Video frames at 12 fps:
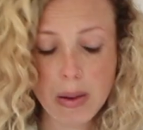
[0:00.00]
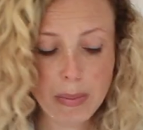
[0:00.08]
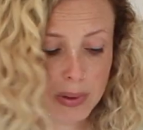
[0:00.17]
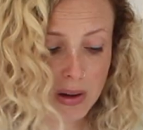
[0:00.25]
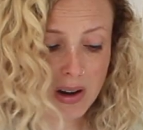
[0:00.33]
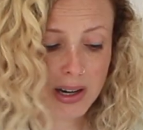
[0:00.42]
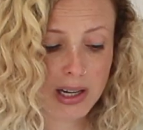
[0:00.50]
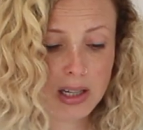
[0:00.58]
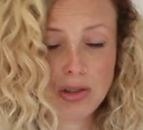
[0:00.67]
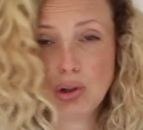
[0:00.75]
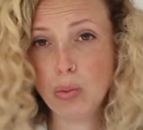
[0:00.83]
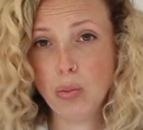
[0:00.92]
but
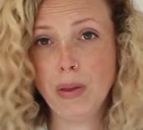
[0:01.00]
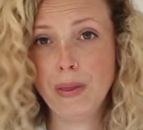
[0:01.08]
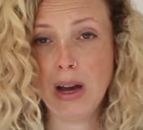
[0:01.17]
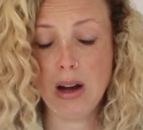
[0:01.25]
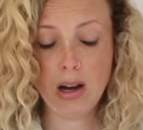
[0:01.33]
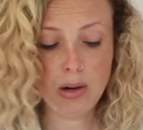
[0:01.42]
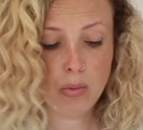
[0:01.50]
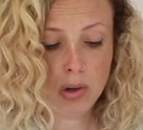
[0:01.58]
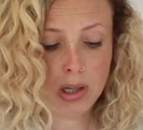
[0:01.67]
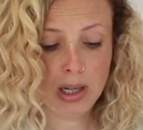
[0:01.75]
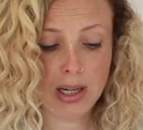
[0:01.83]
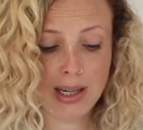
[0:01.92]
I don't want that. I
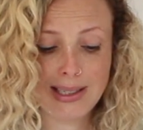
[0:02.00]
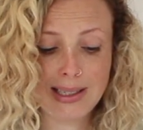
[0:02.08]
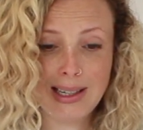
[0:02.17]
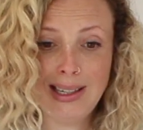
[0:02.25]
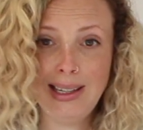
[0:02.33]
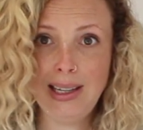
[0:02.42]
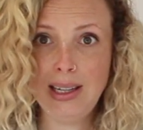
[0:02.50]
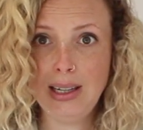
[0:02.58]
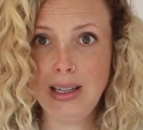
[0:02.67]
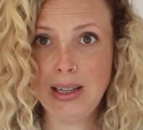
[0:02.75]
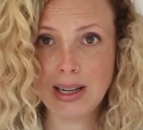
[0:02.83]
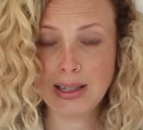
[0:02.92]
want a nice
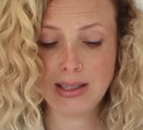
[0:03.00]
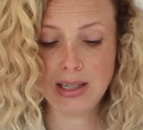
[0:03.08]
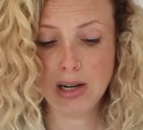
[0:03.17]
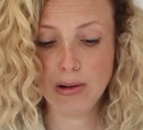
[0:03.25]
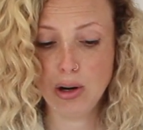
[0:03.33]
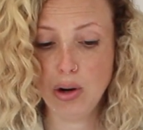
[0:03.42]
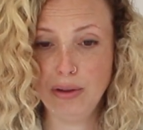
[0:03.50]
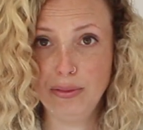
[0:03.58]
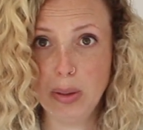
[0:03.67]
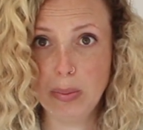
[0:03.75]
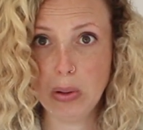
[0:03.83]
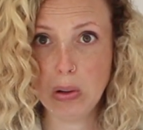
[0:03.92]
clean exterior of
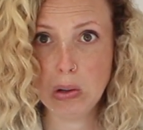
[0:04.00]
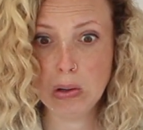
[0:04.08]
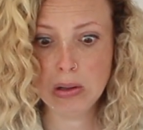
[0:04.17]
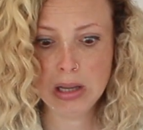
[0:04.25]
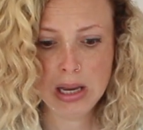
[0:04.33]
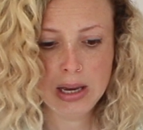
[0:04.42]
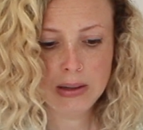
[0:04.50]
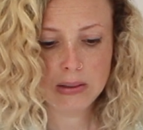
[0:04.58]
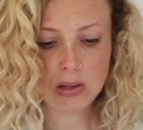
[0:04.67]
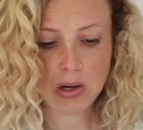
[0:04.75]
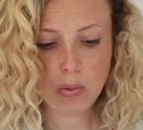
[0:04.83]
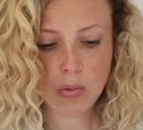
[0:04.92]
my bowl.
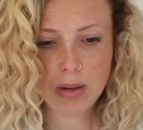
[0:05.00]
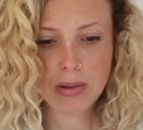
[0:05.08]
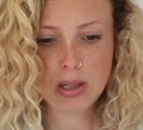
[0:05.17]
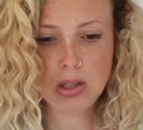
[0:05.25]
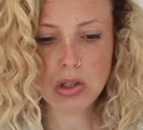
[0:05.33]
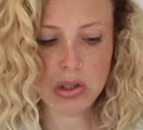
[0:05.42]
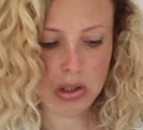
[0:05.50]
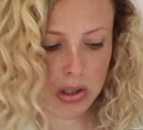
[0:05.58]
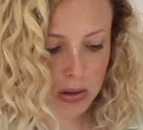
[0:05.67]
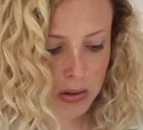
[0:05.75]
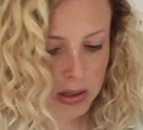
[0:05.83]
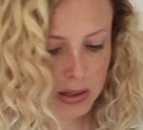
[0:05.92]
So what I'm going to
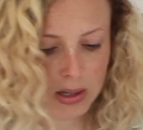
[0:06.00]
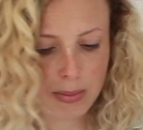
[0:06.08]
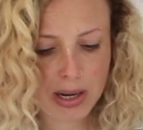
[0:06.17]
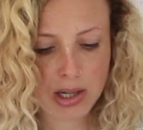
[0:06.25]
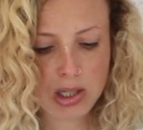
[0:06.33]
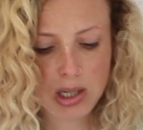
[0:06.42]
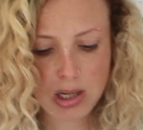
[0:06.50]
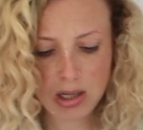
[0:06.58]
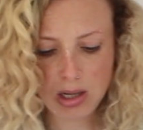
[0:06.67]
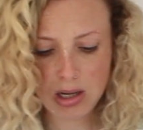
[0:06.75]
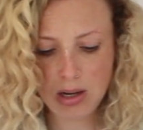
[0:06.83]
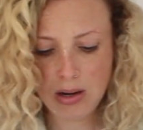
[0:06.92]
do is I'm actually going
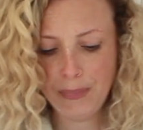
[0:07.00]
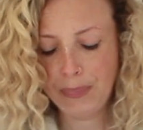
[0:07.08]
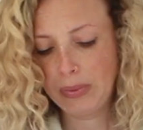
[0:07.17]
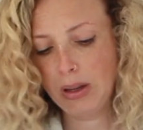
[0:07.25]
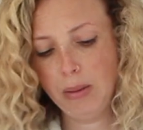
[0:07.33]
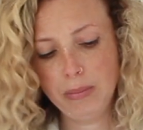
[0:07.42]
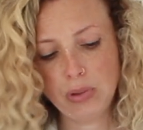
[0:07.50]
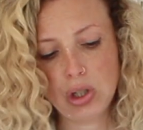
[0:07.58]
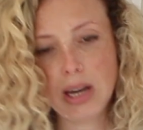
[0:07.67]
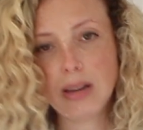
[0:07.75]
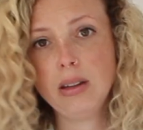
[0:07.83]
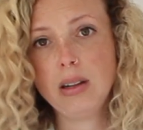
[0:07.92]
to
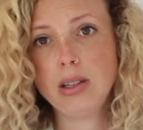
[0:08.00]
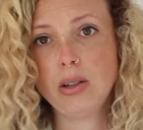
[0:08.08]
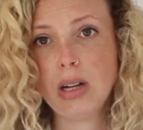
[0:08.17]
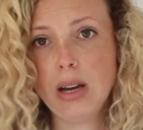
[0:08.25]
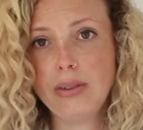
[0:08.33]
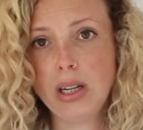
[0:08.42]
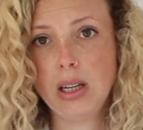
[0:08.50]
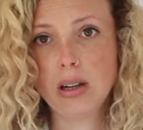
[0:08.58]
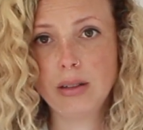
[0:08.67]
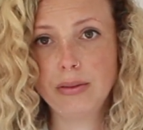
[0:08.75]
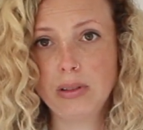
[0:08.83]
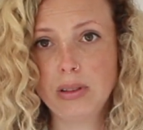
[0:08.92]
check that I don't have any
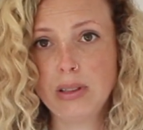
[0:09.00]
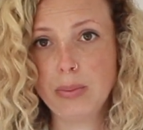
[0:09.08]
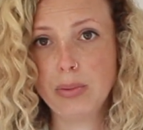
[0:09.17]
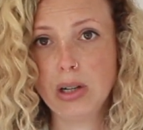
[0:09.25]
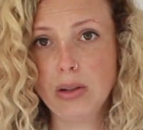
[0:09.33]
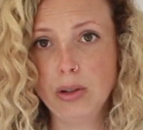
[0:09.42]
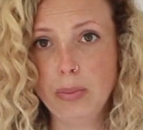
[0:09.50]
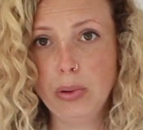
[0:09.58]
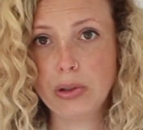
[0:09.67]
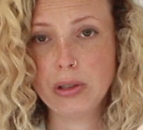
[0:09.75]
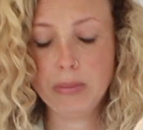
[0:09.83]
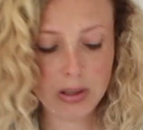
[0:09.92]
kind of debris on the
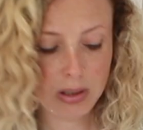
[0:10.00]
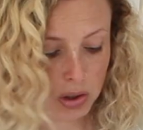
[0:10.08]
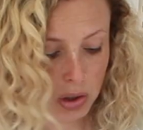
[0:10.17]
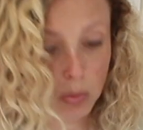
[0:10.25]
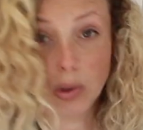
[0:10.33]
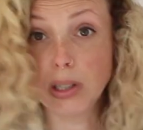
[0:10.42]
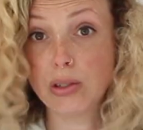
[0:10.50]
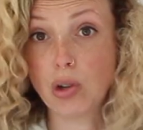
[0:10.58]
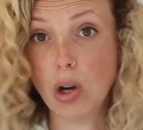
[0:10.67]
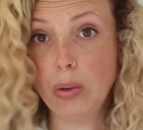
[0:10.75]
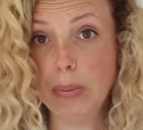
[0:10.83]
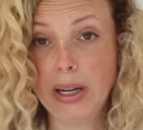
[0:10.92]
bottom because I don't want it to
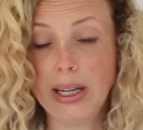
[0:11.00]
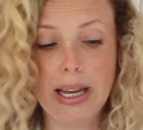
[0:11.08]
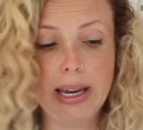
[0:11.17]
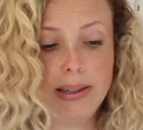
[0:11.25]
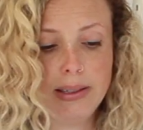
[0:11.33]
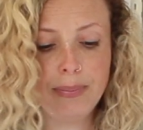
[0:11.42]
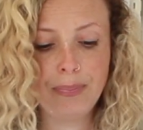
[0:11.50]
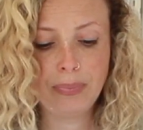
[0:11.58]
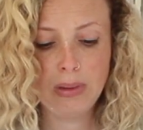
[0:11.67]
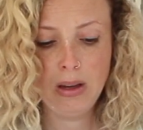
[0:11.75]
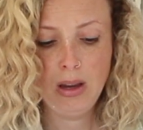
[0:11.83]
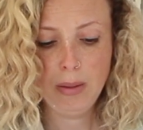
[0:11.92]
go in my glaze.
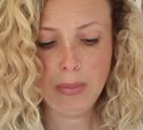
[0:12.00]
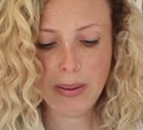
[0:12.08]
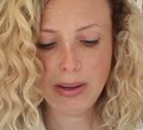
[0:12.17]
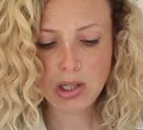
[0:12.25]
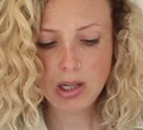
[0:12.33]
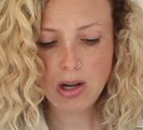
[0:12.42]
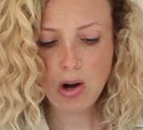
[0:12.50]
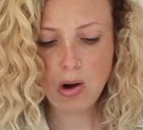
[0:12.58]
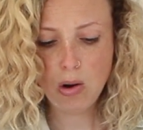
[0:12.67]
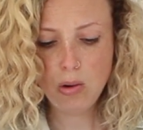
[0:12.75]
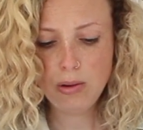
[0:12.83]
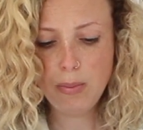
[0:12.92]
I'm actually going to
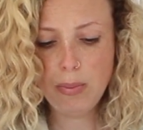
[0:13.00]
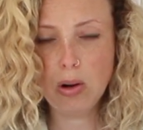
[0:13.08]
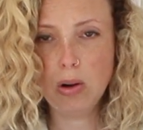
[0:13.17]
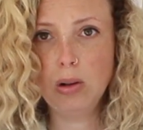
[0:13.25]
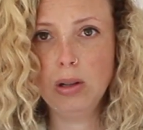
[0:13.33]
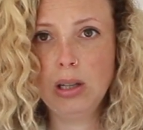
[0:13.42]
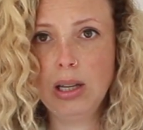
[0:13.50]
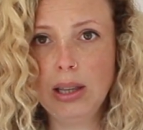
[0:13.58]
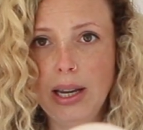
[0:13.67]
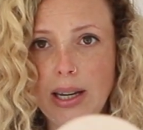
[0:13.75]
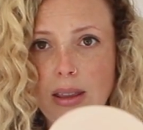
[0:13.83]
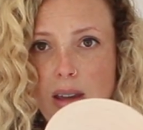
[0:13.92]
hold the bowl
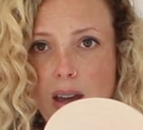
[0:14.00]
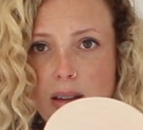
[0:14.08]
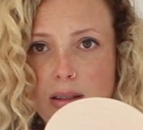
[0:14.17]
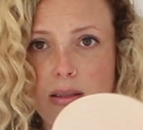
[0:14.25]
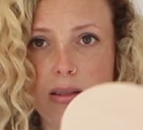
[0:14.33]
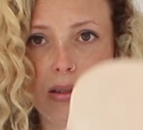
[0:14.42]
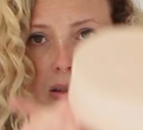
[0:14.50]
like this